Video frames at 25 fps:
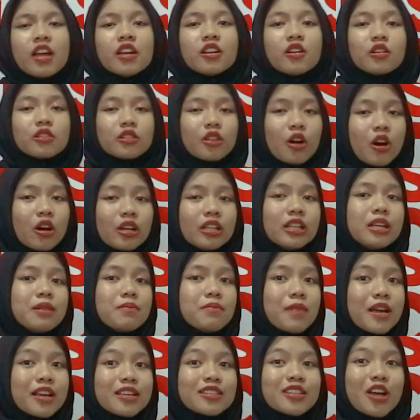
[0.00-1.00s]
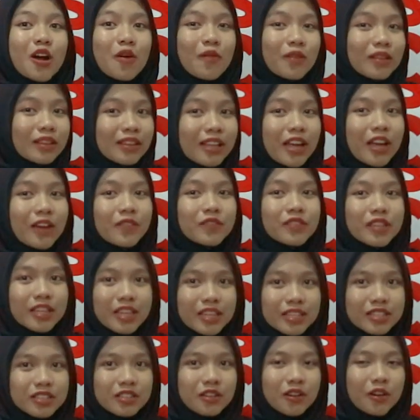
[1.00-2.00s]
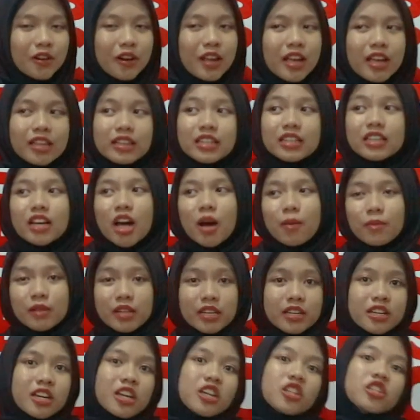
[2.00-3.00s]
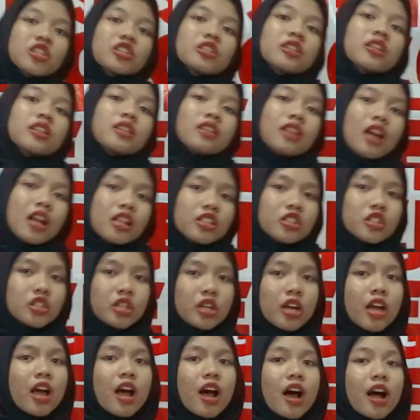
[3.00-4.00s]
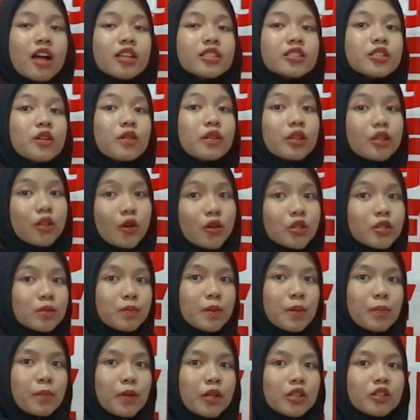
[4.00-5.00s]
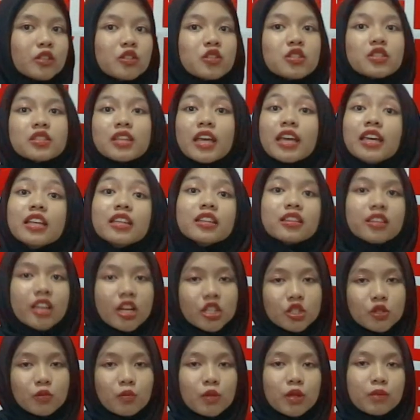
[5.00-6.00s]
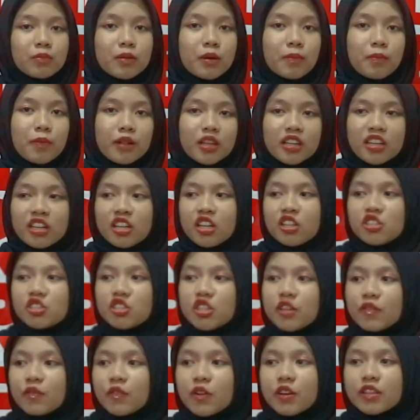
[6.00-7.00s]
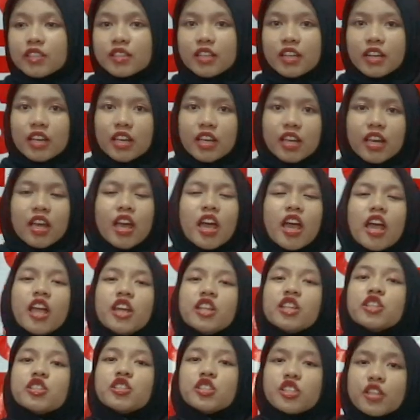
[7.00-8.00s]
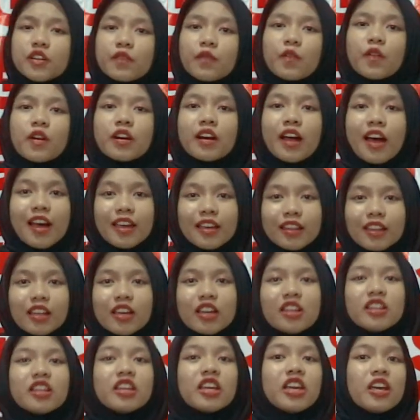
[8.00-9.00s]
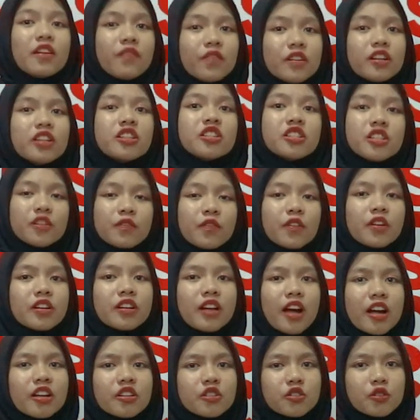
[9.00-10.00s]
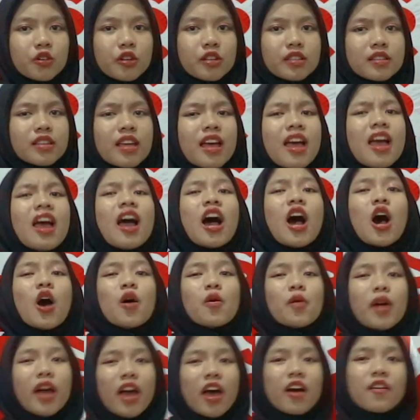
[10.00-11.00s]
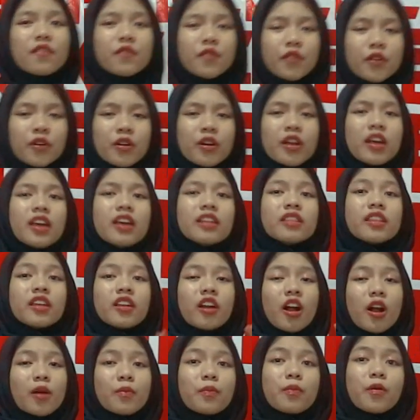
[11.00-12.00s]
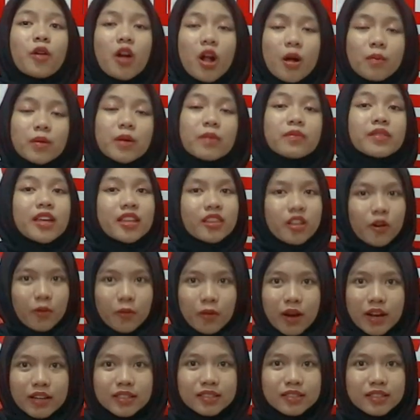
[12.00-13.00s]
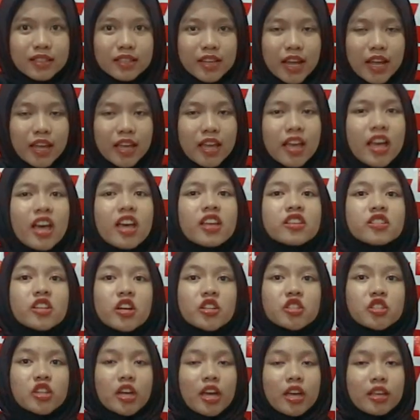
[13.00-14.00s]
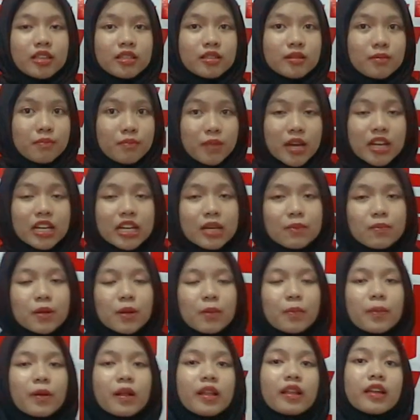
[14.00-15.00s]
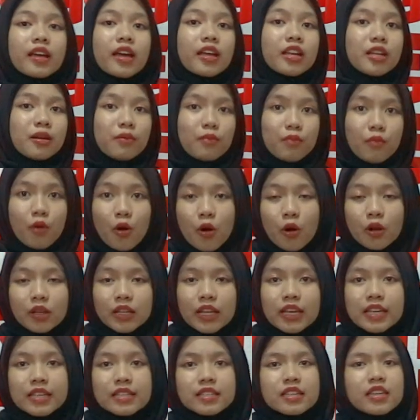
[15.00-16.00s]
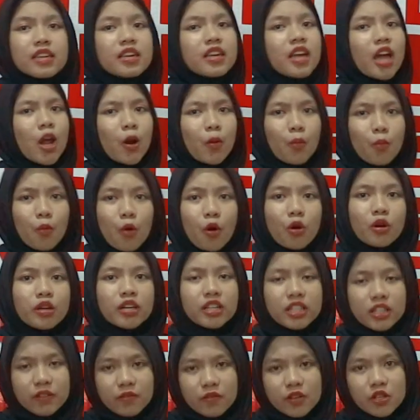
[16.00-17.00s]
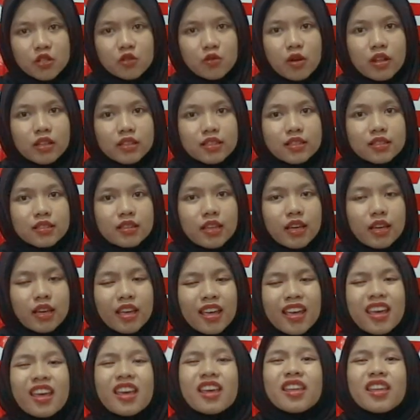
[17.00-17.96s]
Not only makes our life easier, the communication technology also allows people to stay in touch with people in a different city, in a different island, even in different countries. However, there are problems that arise today, such as many people getting more lazy and more individualistic.